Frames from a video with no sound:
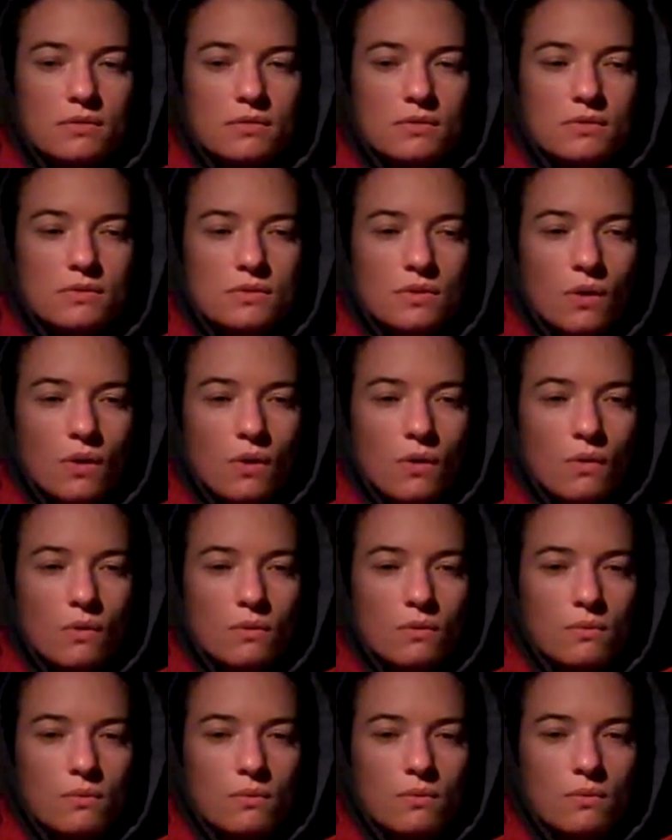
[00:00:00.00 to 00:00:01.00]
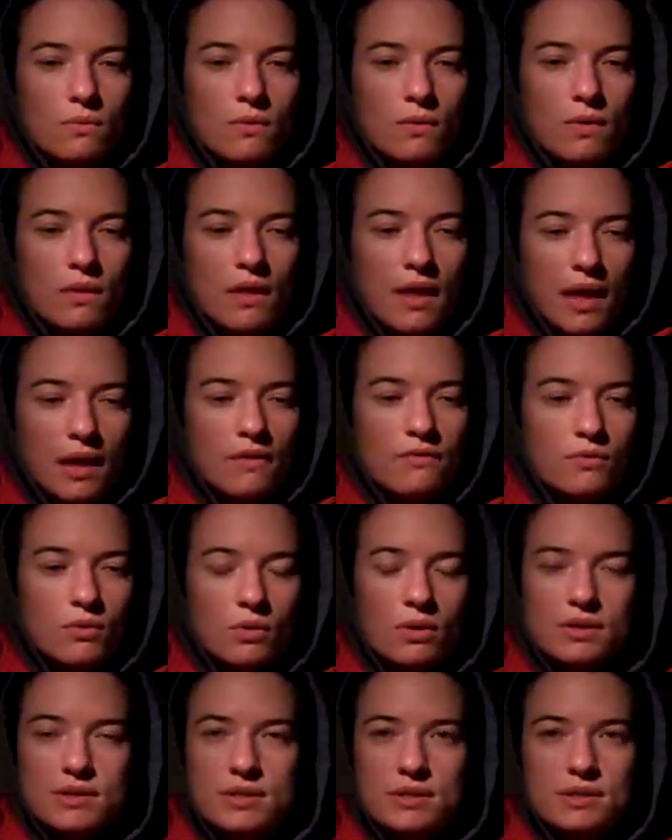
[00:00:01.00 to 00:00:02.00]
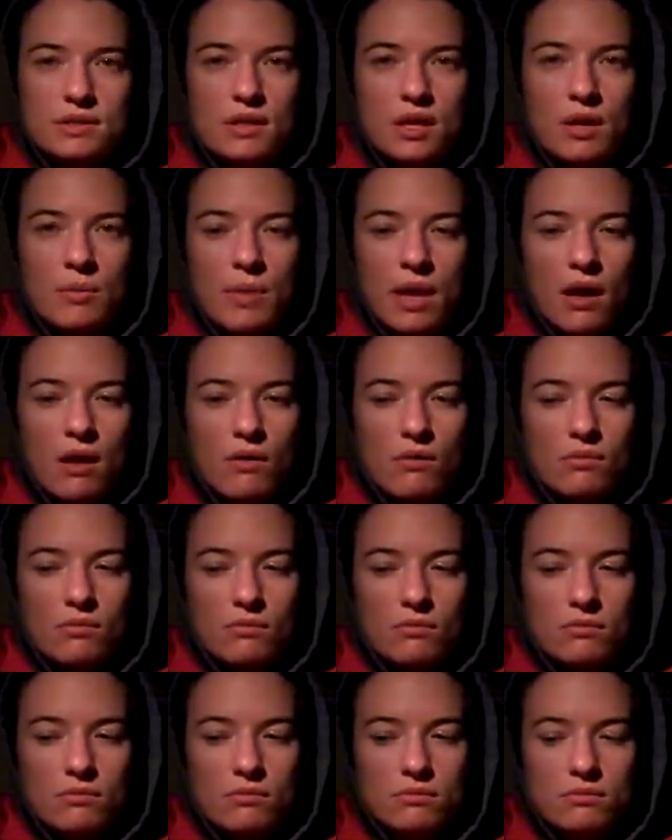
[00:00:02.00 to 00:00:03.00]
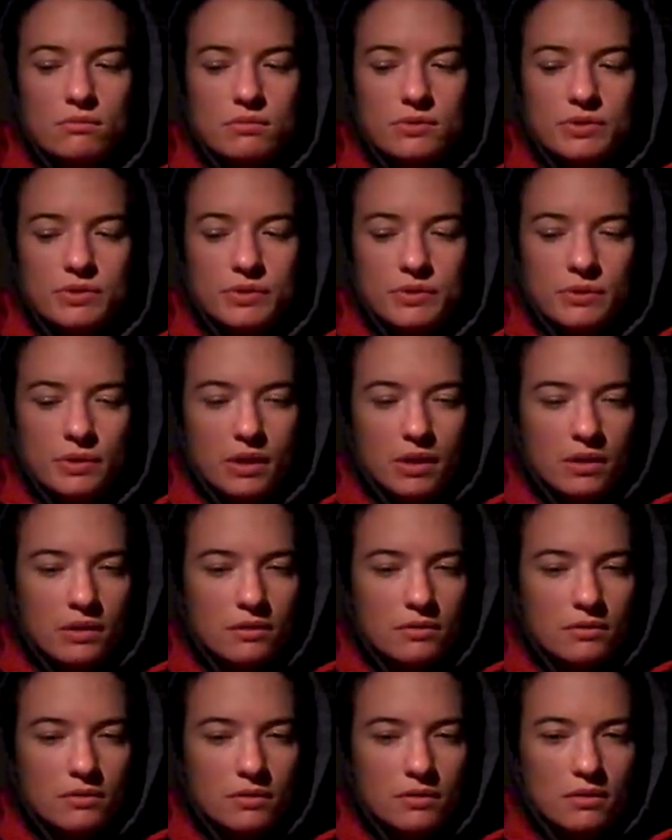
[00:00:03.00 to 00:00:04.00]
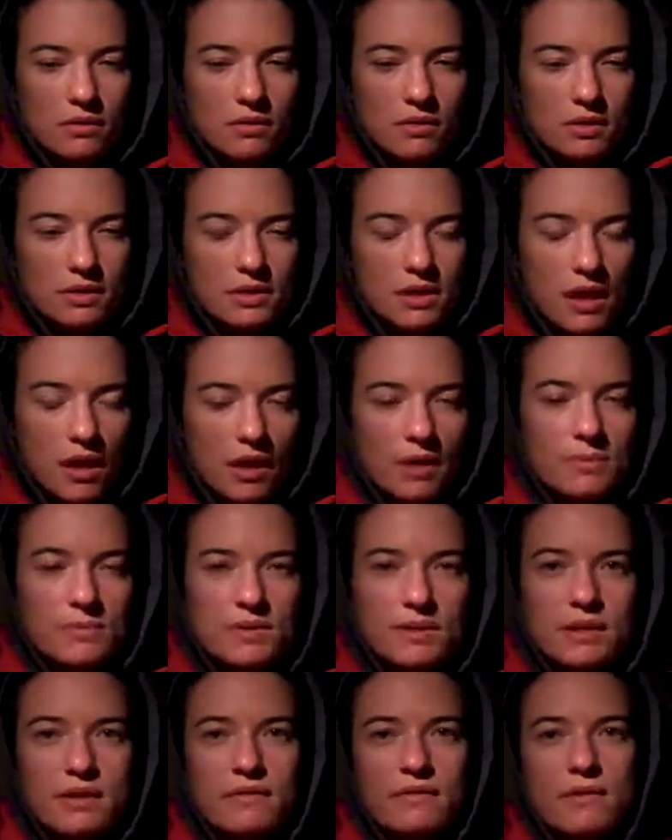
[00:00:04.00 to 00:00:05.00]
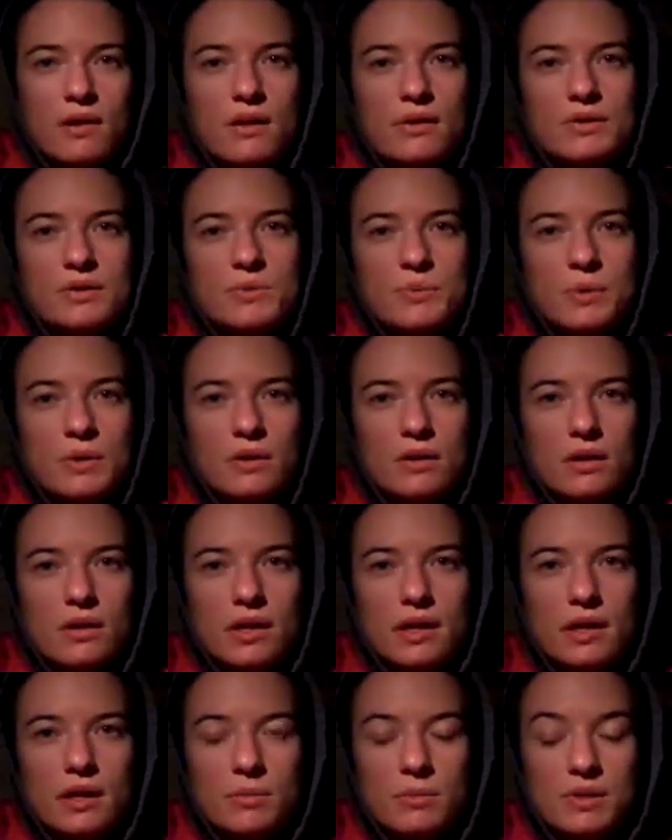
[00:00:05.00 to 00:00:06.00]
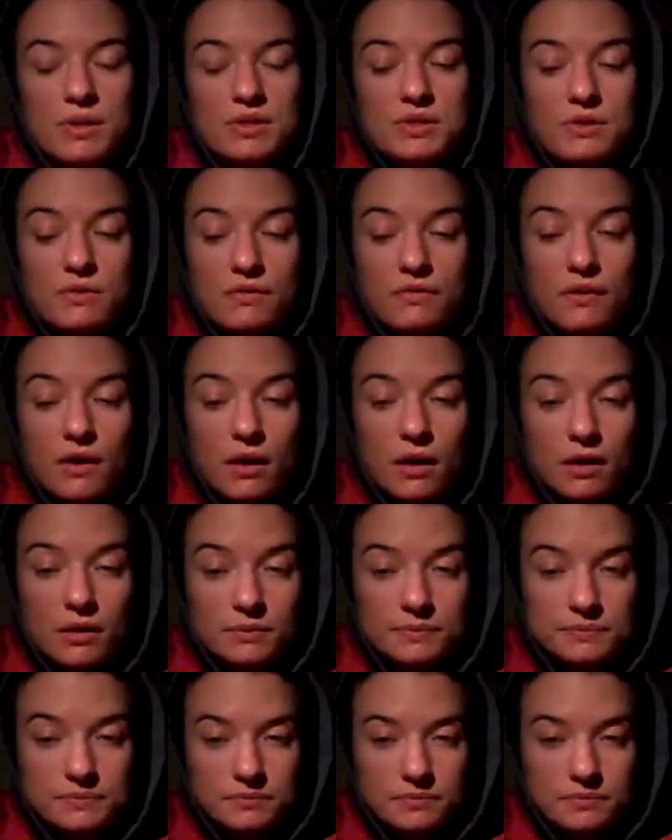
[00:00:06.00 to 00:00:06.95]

So, that of course has come out during the times that I've gotten to work on Hamlet so far.